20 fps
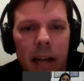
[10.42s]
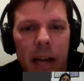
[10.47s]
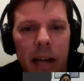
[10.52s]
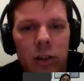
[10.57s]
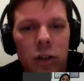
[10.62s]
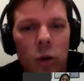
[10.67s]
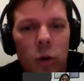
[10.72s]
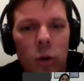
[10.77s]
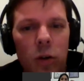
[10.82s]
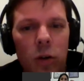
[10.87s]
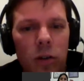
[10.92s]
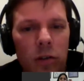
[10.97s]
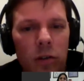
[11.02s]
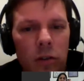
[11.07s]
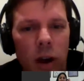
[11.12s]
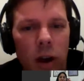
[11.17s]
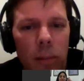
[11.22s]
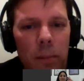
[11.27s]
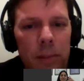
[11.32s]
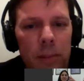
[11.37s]
short
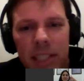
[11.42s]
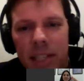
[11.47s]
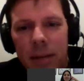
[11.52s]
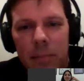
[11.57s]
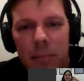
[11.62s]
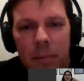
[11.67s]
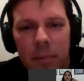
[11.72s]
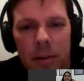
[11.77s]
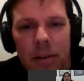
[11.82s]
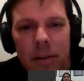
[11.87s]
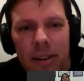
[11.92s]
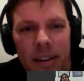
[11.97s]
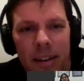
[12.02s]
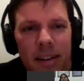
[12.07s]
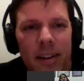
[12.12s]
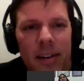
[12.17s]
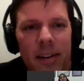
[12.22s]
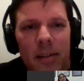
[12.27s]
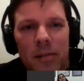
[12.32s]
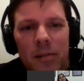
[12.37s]
top tip
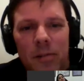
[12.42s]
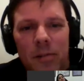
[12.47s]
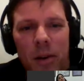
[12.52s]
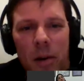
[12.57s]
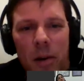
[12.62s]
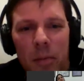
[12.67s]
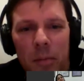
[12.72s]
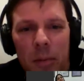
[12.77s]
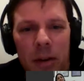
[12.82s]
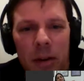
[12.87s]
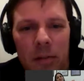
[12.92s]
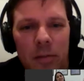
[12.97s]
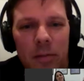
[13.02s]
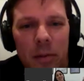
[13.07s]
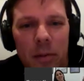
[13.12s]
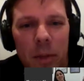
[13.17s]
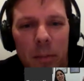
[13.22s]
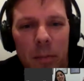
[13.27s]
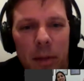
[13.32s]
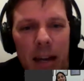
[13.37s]
from
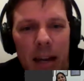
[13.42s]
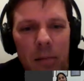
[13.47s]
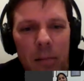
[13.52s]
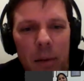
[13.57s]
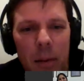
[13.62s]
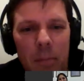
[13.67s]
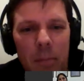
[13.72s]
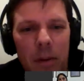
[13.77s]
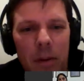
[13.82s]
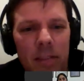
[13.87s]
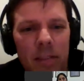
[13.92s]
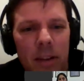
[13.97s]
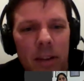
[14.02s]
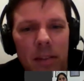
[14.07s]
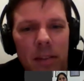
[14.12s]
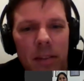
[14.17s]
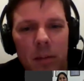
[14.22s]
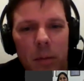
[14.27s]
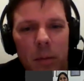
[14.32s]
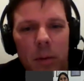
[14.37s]
the panel members. I
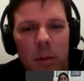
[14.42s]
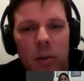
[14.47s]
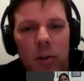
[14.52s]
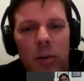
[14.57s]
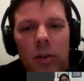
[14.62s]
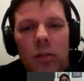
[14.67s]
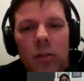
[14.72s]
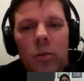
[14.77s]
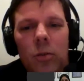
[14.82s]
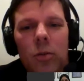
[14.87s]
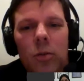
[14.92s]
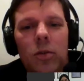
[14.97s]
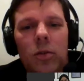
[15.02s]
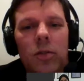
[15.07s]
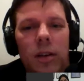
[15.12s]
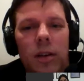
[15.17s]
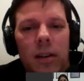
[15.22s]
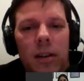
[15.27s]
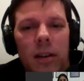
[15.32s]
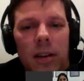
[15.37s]
think we should just do as
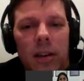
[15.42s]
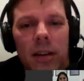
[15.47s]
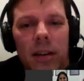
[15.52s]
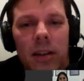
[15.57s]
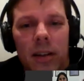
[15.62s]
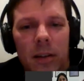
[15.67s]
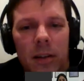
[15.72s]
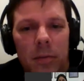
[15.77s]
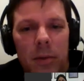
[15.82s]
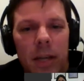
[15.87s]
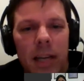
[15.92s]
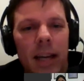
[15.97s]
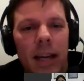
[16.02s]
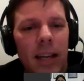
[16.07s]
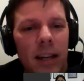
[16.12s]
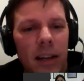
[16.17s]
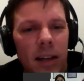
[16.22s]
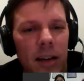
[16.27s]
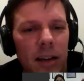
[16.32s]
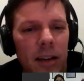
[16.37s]
in the
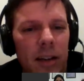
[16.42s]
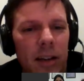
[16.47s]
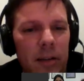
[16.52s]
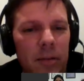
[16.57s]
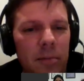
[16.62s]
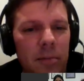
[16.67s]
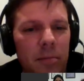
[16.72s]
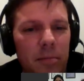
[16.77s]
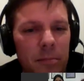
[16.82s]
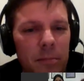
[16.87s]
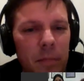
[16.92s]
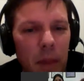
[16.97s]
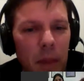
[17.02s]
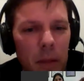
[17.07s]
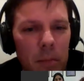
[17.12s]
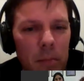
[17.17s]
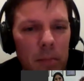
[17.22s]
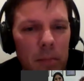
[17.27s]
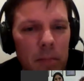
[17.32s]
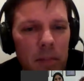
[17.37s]
beginning.
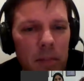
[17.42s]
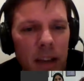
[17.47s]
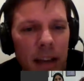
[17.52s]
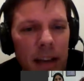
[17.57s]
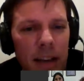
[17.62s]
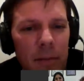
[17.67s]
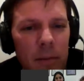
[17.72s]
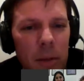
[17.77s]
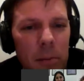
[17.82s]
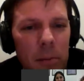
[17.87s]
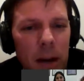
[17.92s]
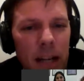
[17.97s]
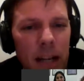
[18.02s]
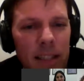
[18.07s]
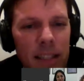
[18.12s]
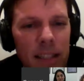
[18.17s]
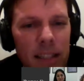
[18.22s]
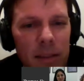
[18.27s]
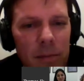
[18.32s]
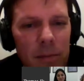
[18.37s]
Started with
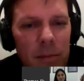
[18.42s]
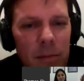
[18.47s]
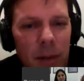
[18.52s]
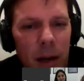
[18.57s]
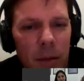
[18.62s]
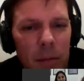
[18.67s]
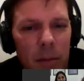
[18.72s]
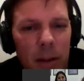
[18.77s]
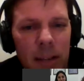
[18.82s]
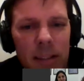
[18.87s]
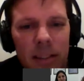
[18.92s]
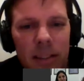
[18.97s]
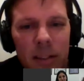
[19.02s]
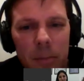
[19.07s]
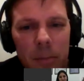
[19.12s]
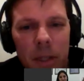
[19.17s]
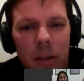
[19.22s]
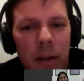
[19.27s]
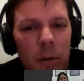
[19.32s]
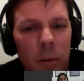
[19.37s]
Martin, Barbara, and
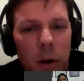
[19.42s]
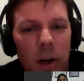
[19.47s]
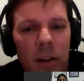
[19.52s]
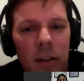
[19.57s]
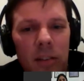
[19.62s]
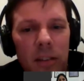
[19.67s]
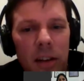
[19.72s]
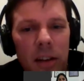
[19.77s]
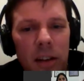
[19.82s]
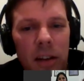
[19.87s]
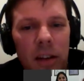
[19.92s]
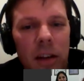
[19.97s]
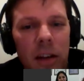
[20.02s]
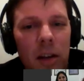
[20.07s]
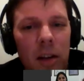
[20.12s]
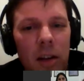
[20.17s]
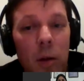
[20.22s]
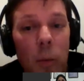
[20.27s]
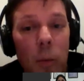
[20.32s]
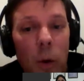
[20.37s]
Samira. What is the
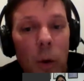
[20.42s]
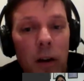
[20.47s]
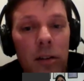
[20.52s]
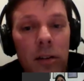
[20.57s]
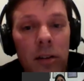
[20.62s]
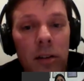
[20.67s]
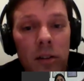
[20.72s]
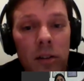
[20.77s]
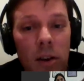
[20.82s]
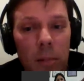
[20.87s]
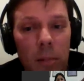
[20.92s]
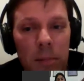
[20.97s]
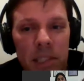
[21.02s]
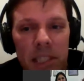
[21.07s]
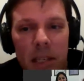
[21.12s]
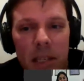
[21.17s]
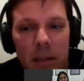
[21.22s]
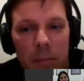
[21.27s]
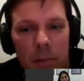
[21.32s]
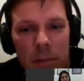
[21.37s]
one top
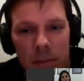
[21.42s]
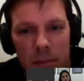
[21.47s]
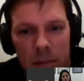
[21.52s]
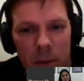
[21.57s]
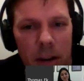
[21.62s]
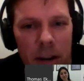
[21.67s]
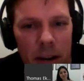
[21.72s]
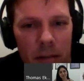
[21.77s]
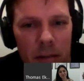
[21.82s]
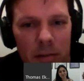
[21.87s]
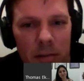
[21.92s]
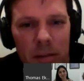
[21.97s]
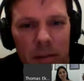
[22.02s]
tip you have?